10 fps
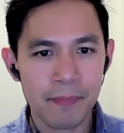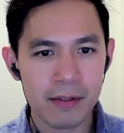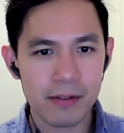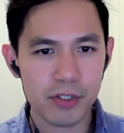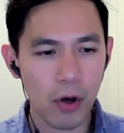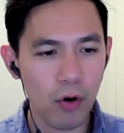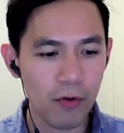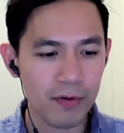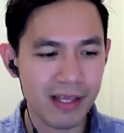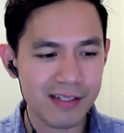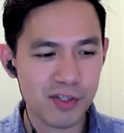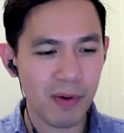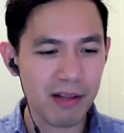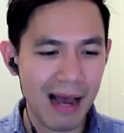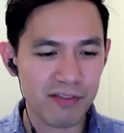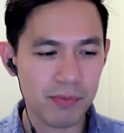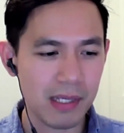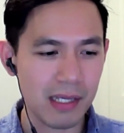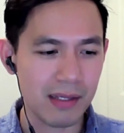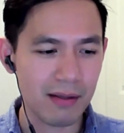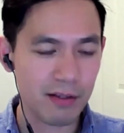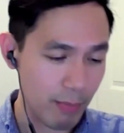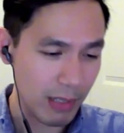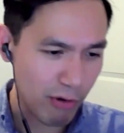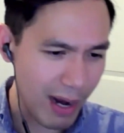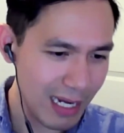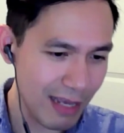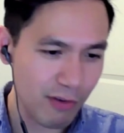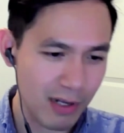So this is when you have to be creative.